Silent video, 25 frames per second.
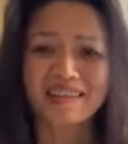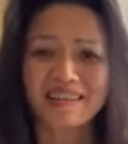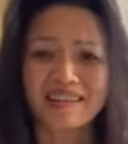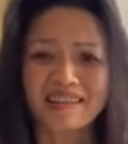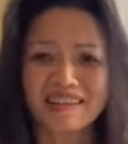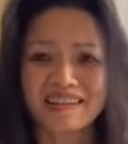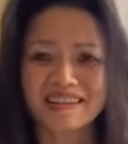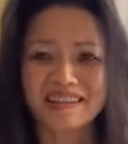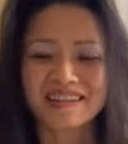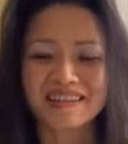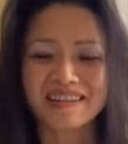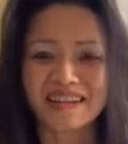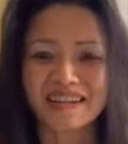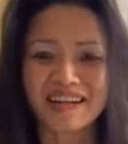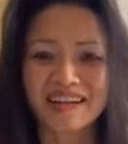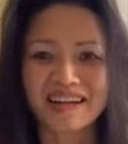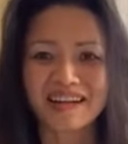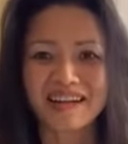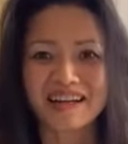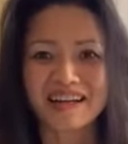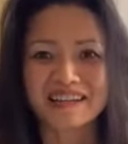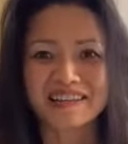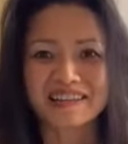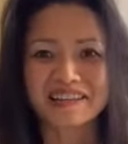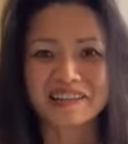think
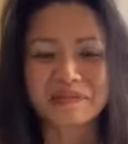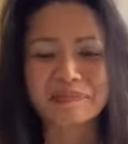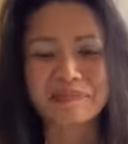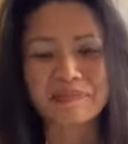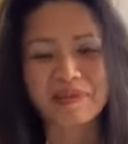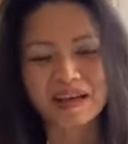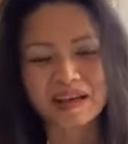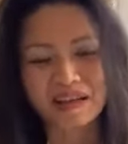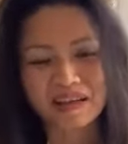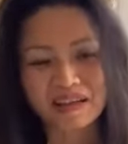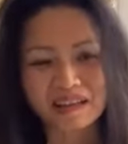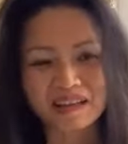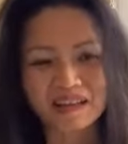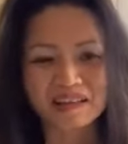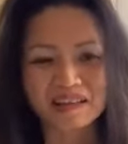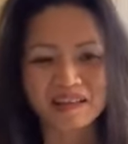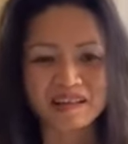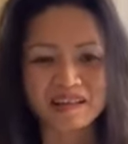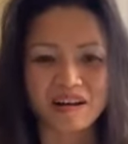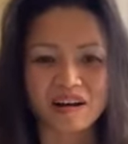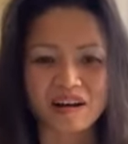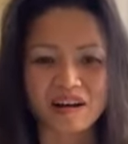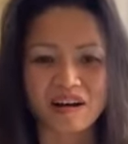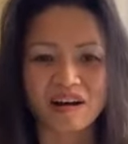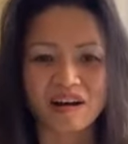uh, depending
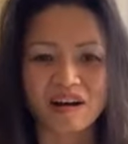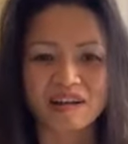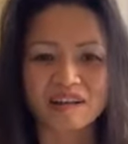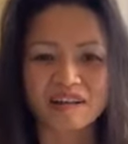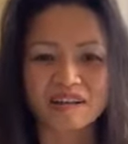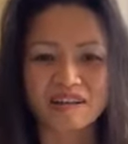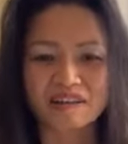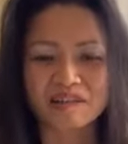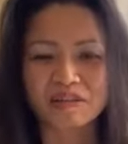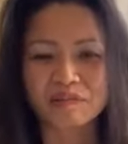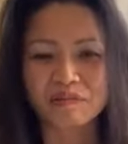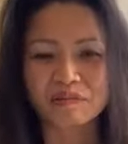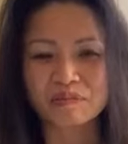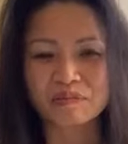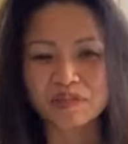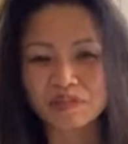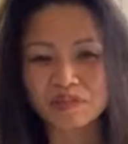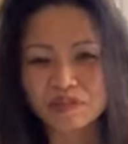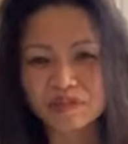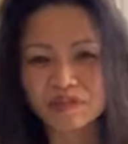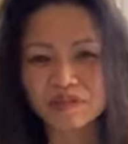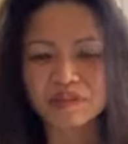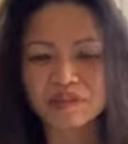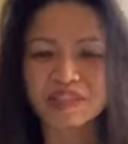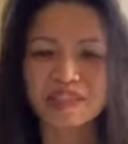on the
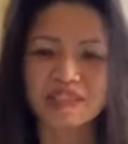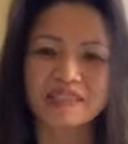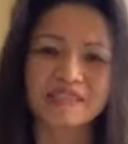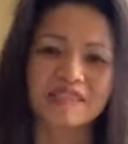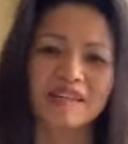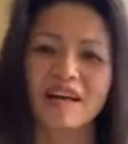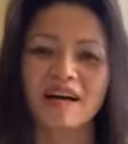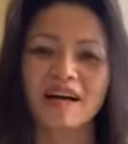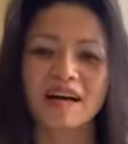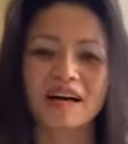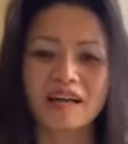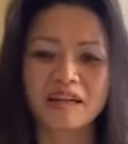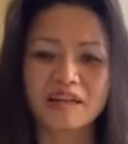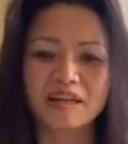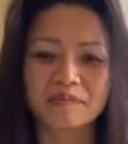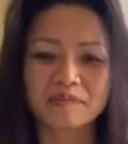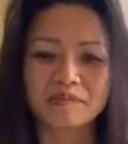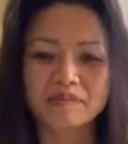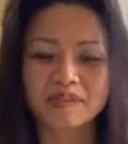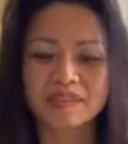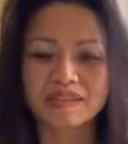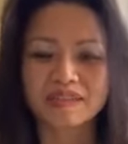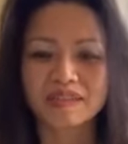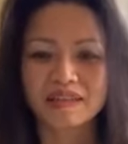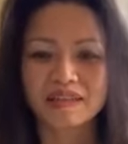mood, the
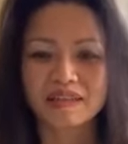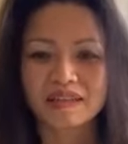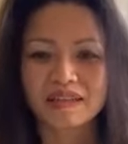times,